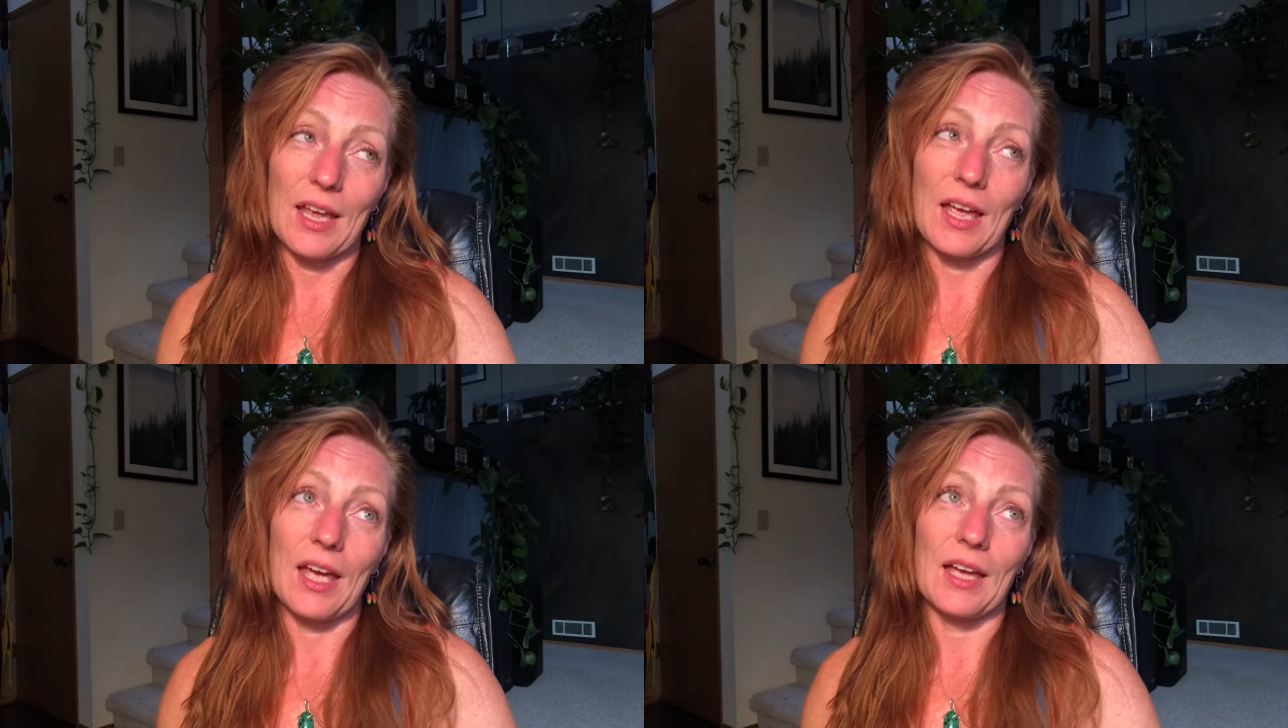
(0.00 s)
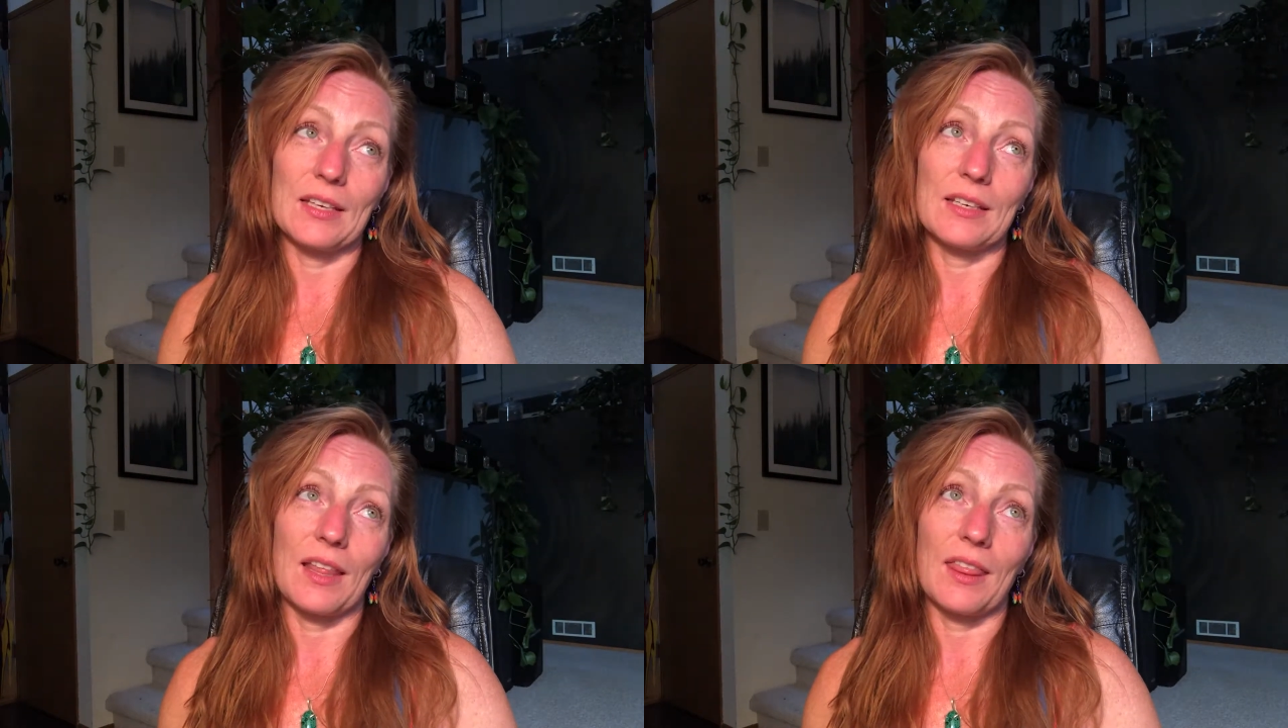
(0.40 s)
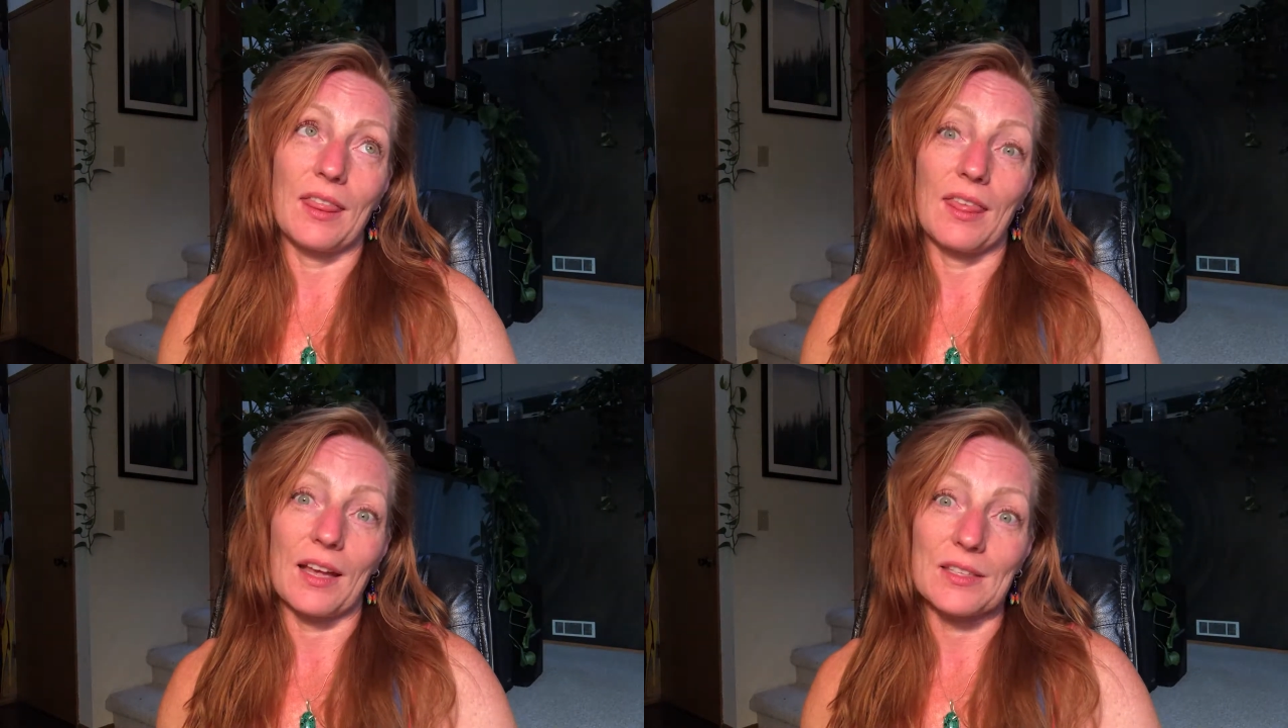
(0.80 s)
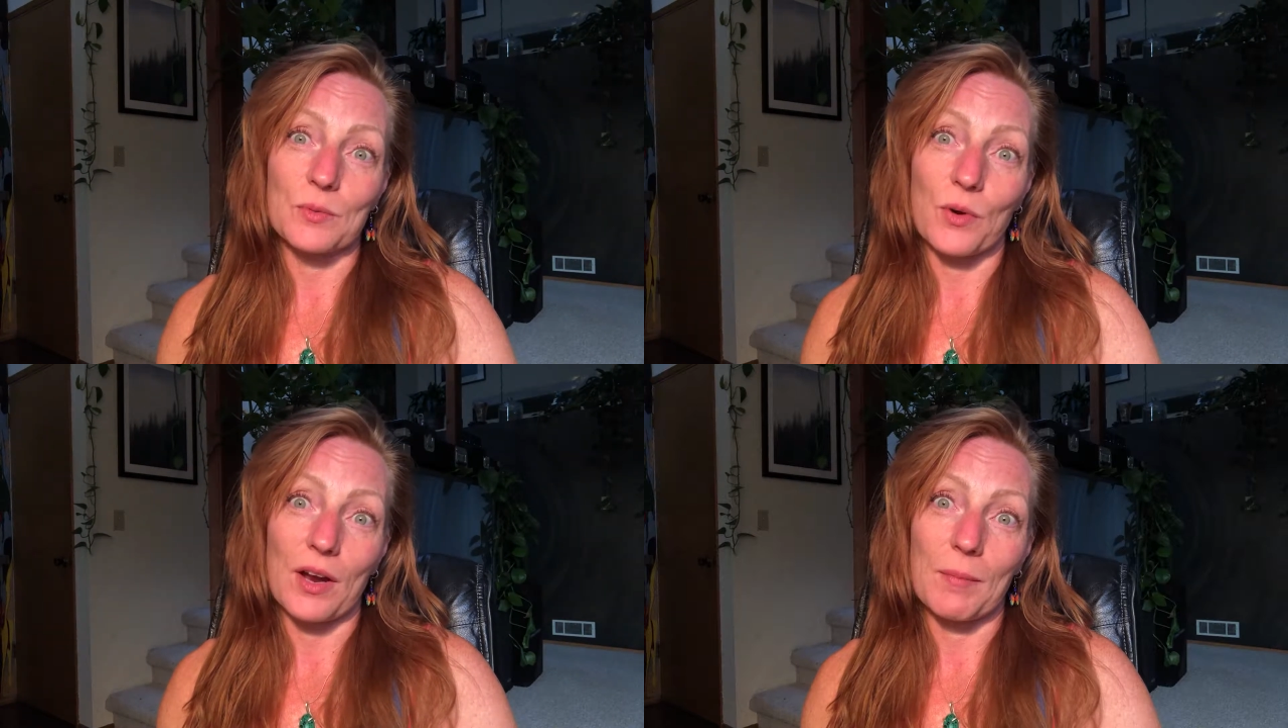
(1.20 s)
And that's
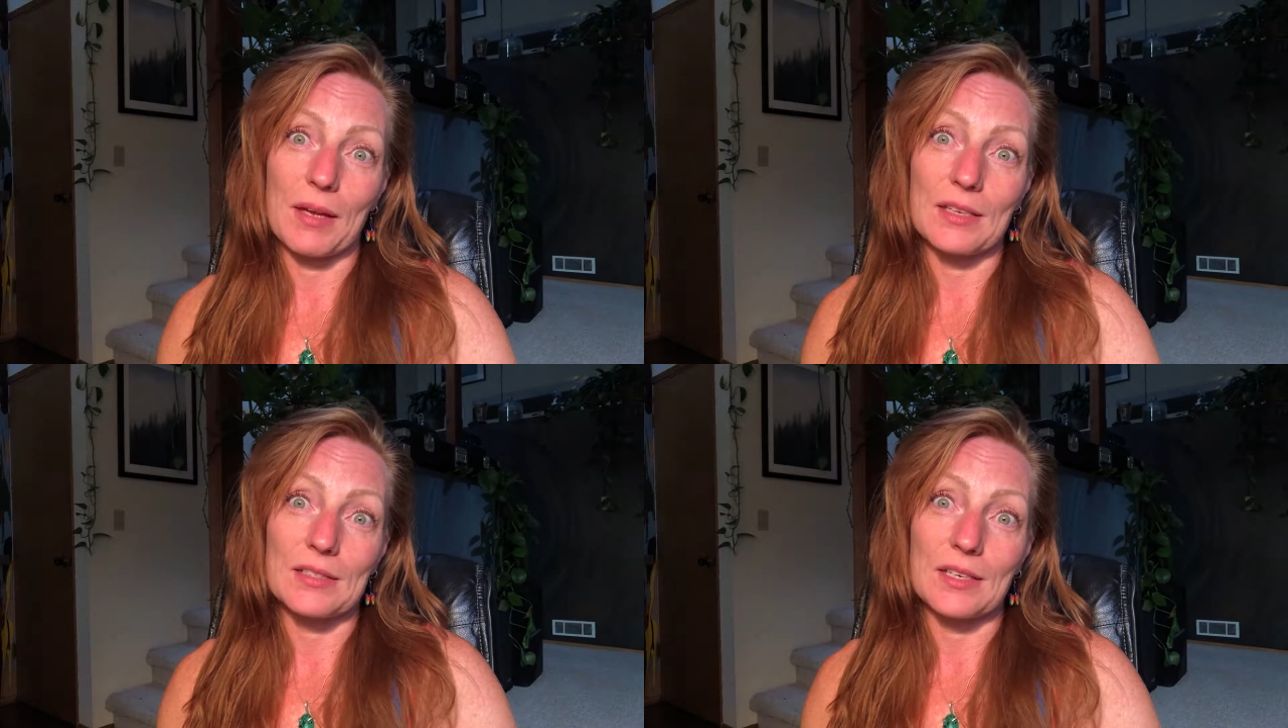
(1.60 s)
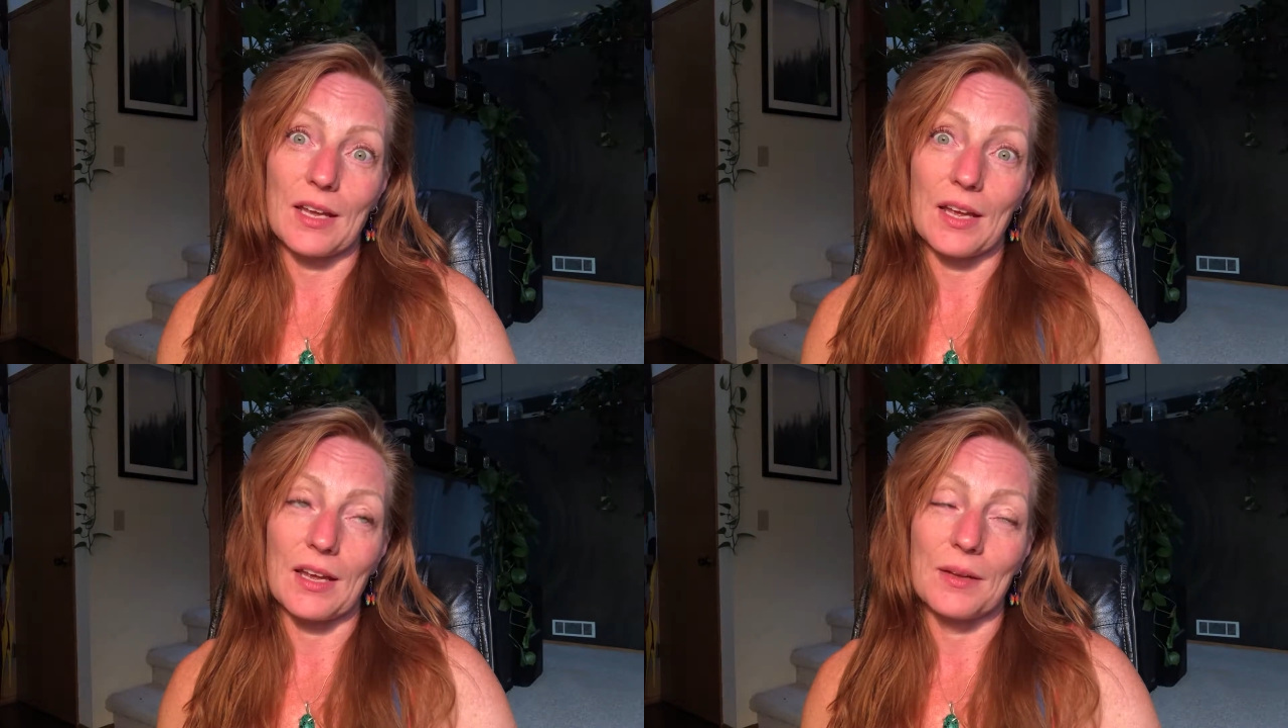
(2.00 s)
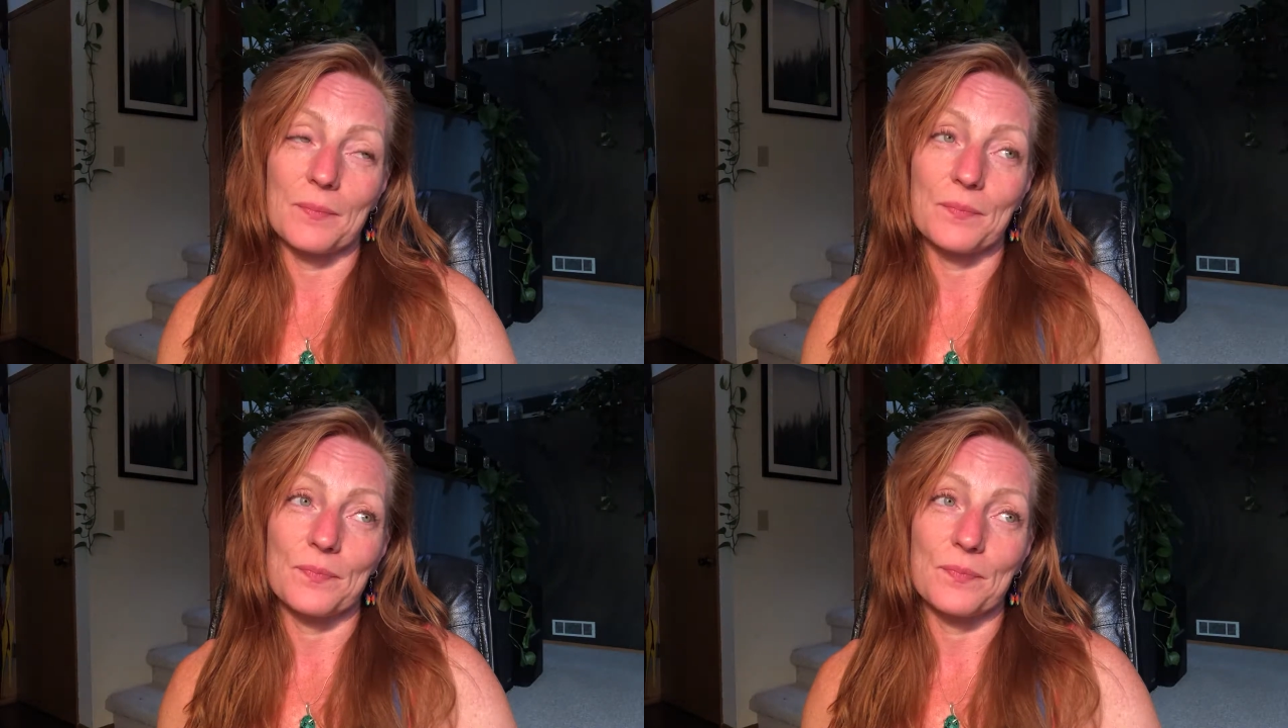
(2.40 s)
where I'm at today.